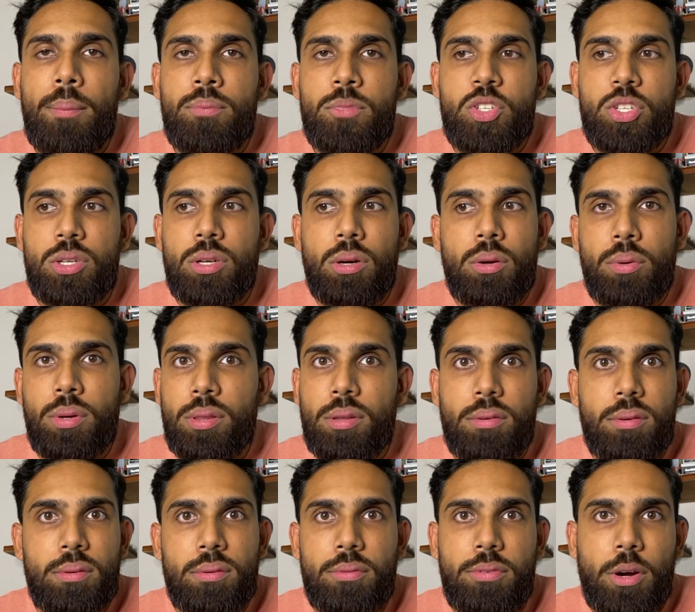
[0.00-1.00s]
to go in
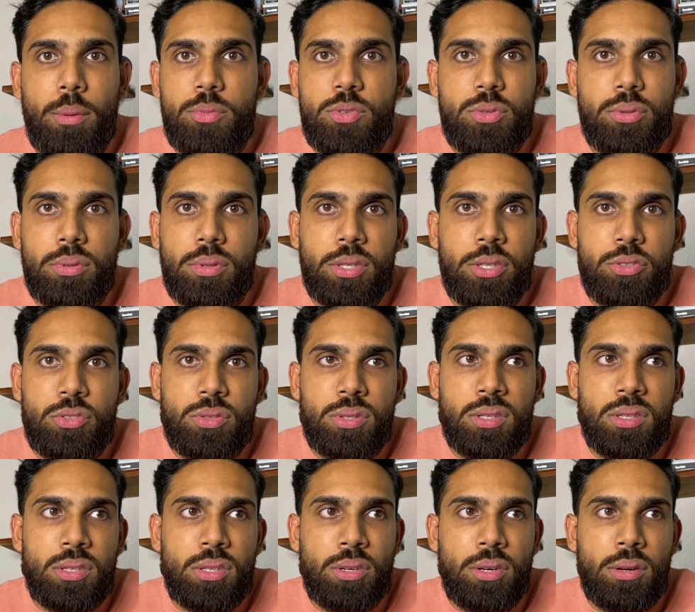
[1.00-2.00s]
the pharmaceutical
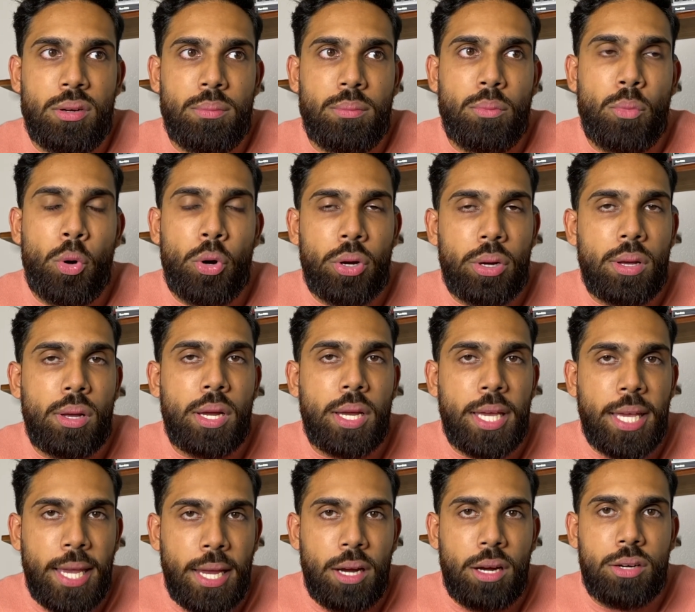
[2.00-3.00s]
industry. You're more
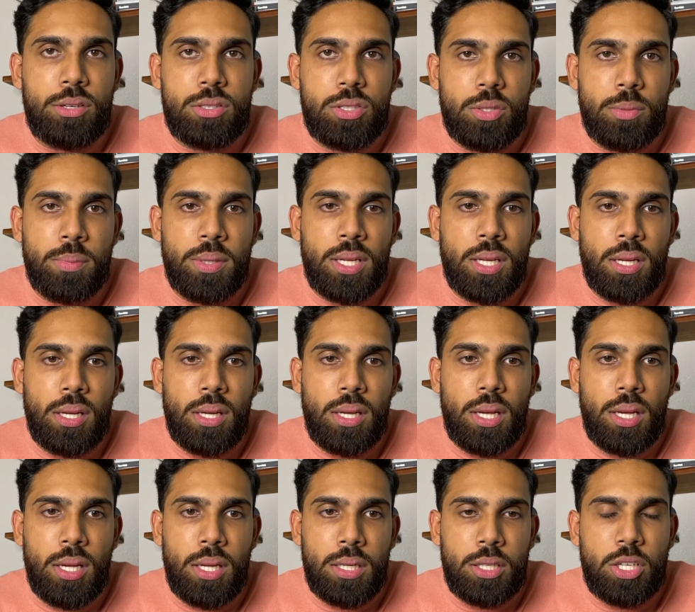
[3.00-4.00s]
geared to be
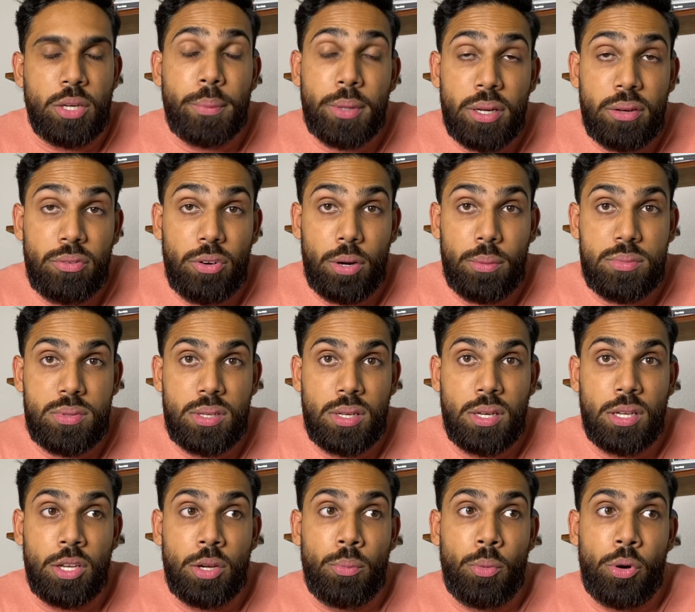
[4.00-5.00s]
in community pharmacy,
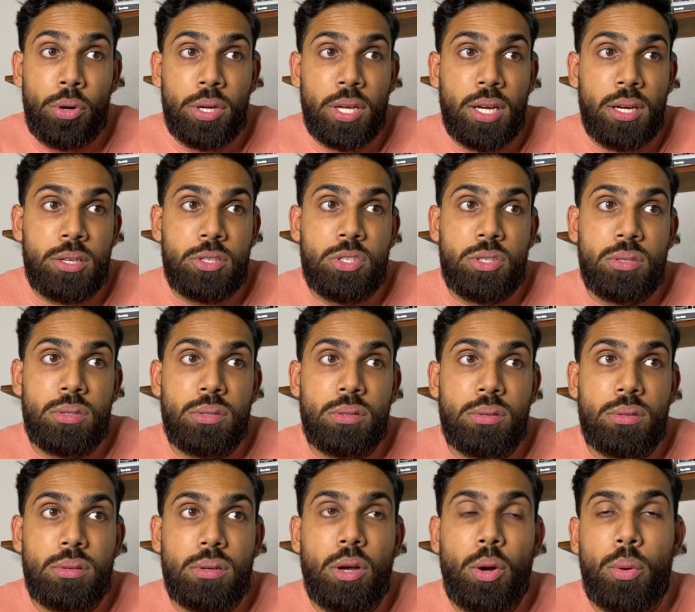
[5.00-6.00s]
and you're more geared
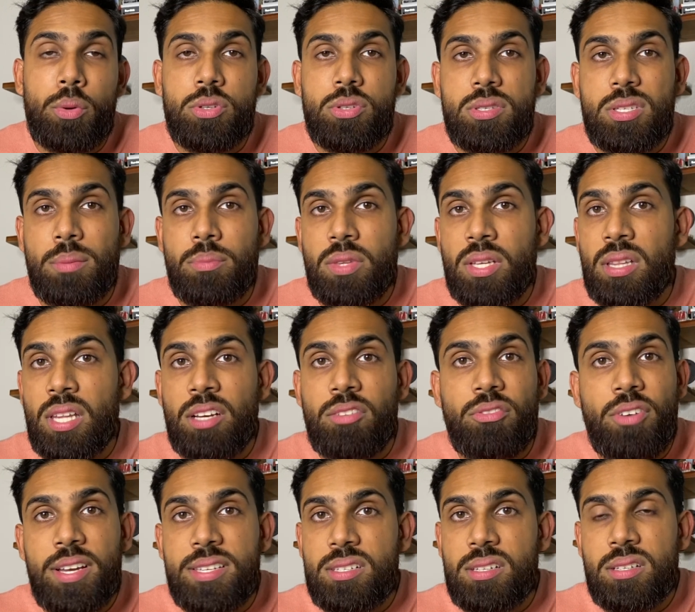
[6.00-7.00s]
to go into something like
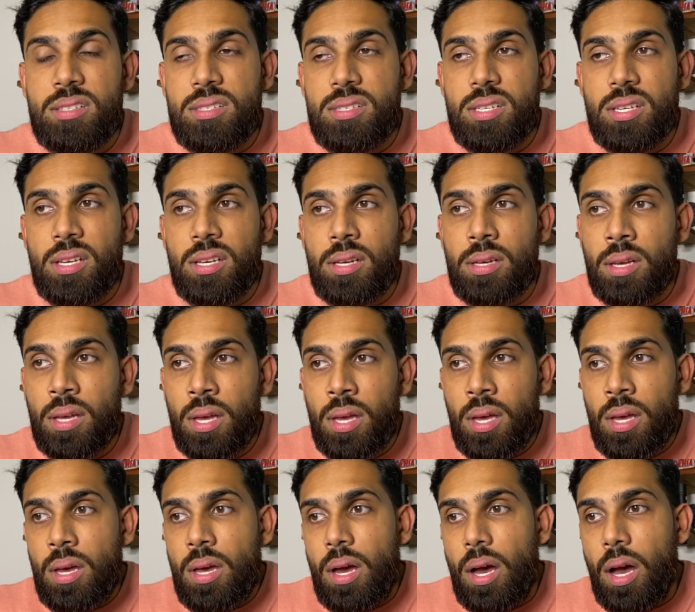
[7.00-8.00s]
residency
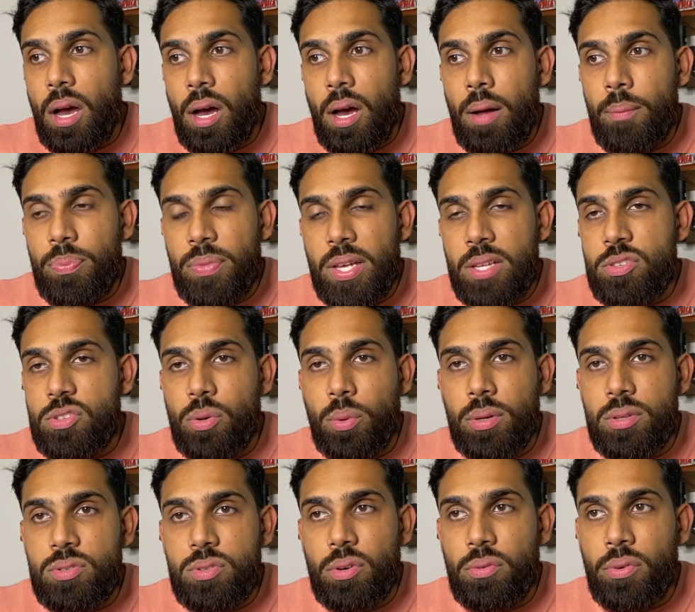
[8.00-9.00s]
and so
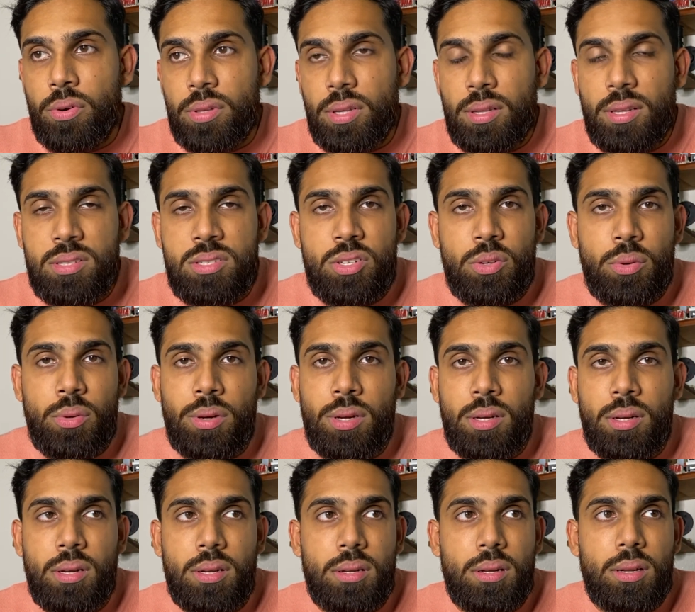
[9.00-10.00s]
on and so forth. Unless you were in